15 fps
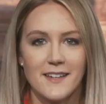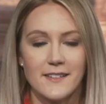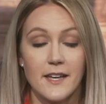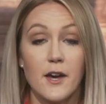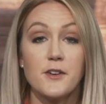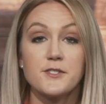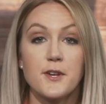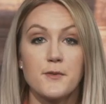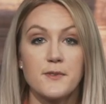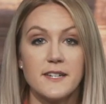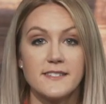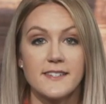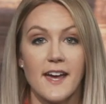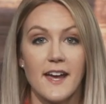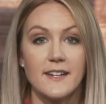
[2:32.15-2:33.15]
They also
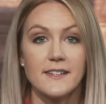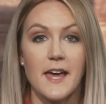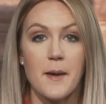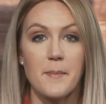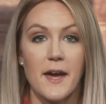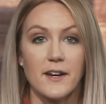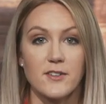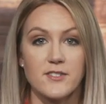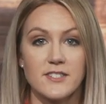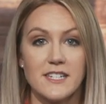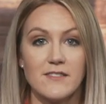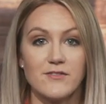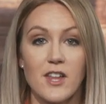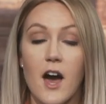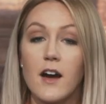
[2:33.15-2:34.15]
re-signed linebacker
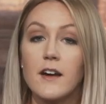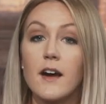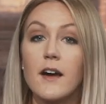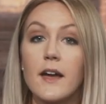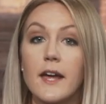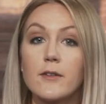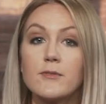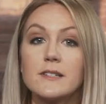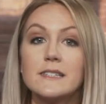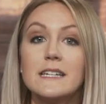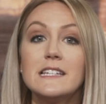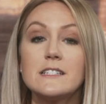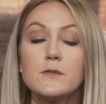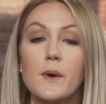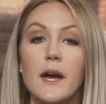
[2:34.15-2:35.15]
Steve Longa and
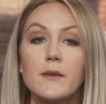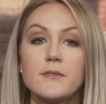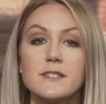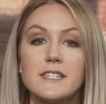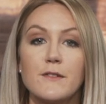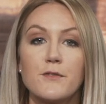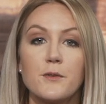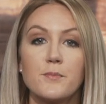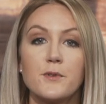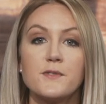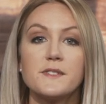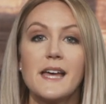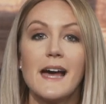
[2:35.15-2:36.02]
released wide receiver Bruce